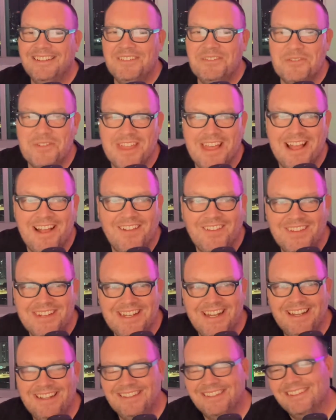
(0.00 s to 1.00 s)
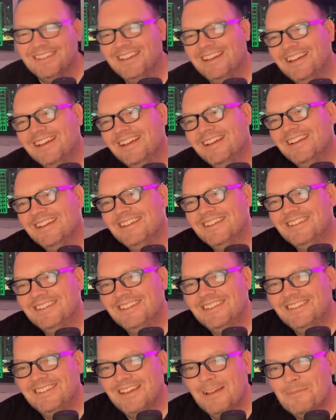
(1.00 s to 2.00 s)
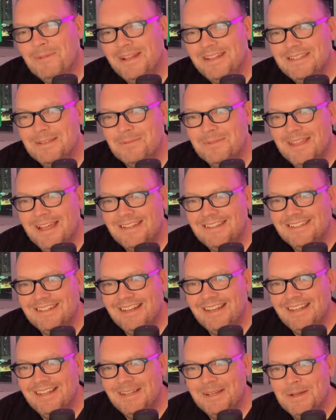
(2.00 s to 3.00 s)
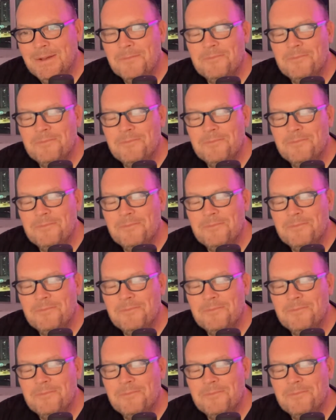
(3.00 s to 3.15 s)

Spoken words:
for the holidays. So I made some of that today.